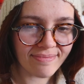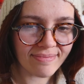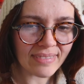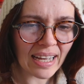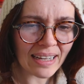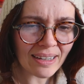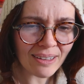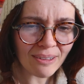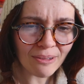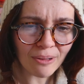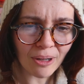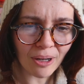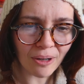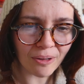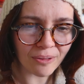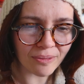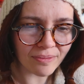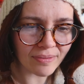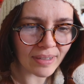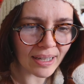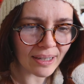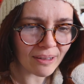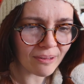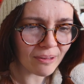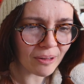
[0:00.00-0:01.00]
don't know
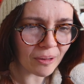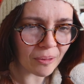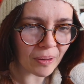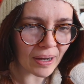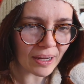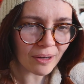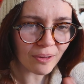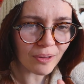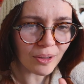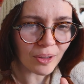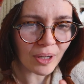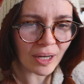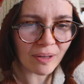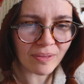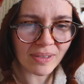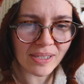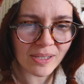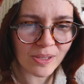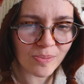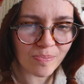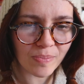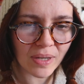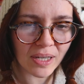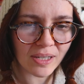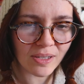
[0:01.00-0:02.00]
how
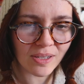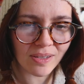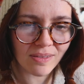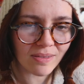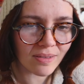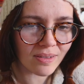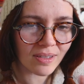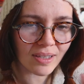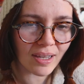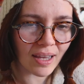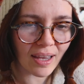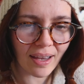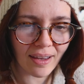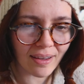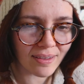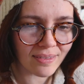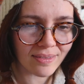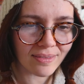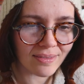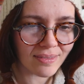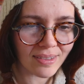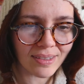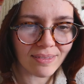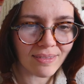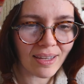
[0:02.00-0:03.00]
this
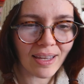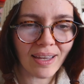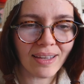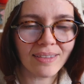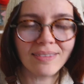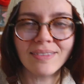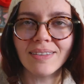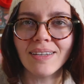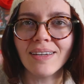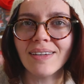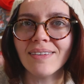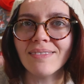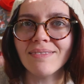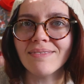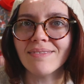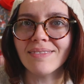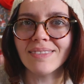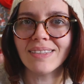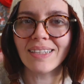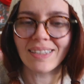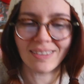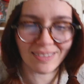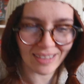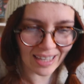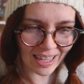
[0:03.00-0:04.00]
head
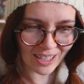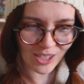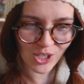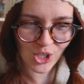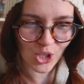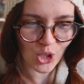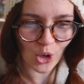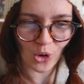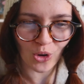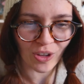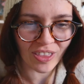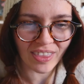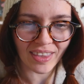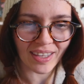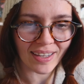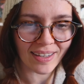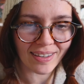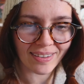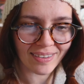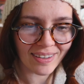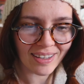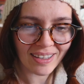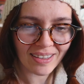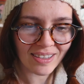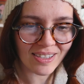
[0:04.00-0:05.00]
sock
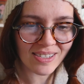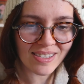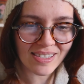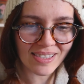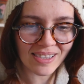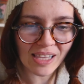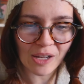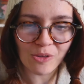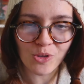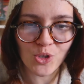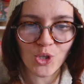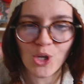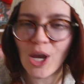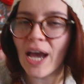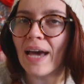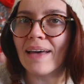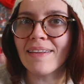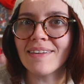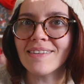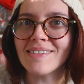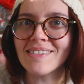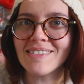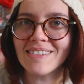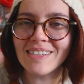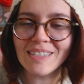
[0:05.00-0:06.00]
thing, this slouchy
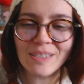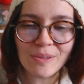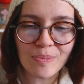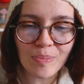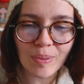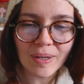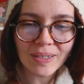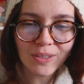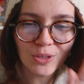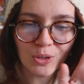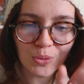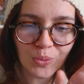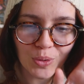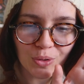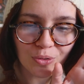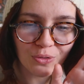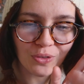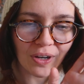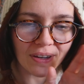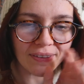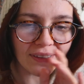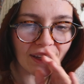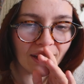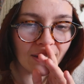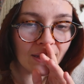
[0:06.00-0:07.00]
hat, is knit, but you will
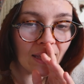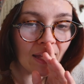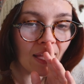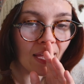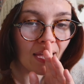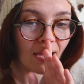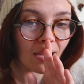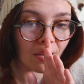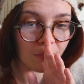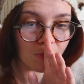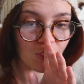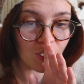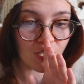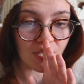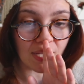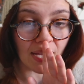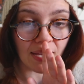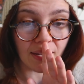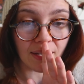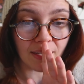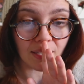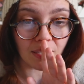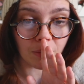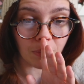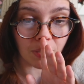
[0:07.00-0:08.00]
find out. I'm just
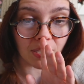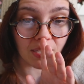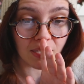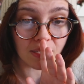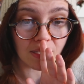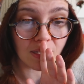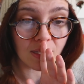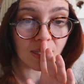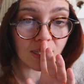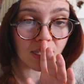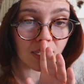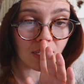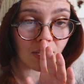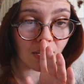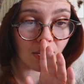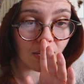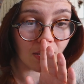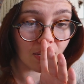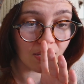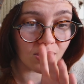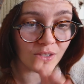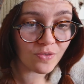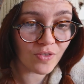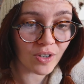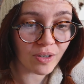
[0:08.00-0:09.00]
adding it because it's
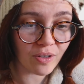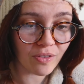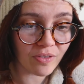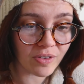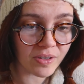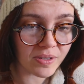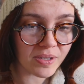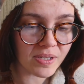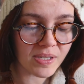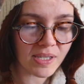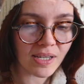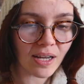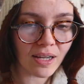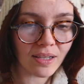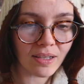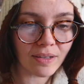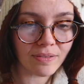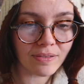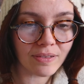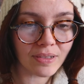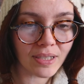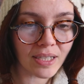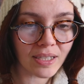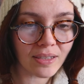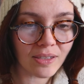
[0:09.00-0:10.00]
very versatile. I
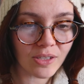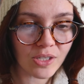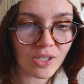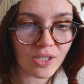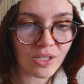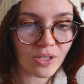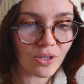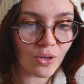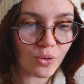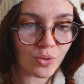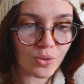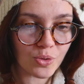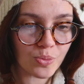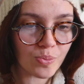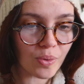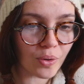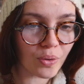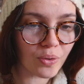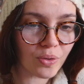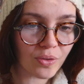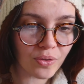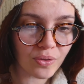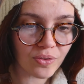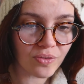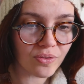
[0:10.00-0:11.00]
feel like this goes
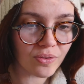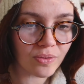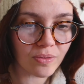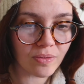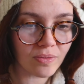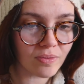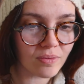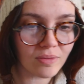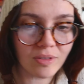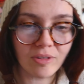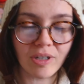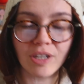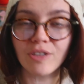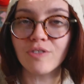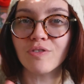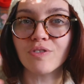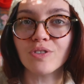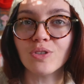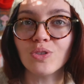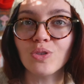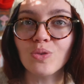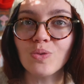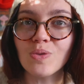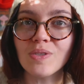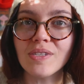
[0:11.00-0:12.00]
both great for
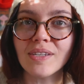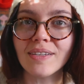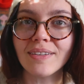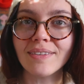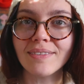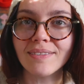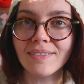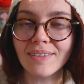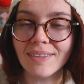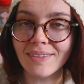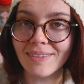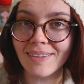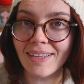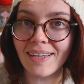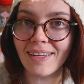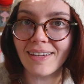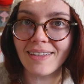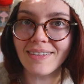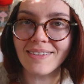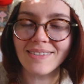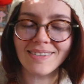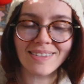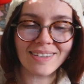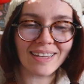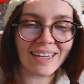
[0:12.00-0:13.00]
dudes and
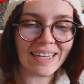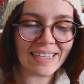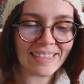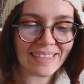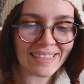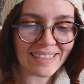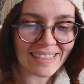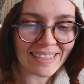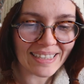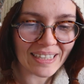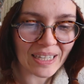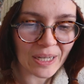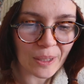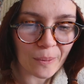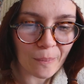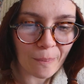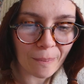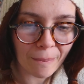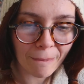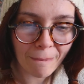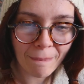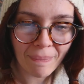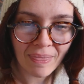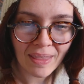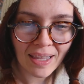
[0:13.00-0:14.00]
ladies,
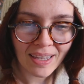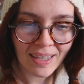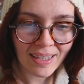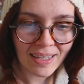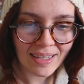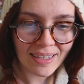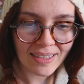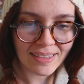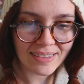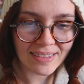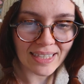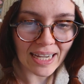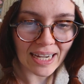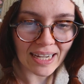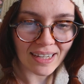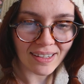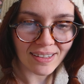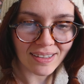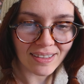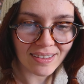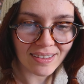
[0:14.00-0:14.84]
and yeah,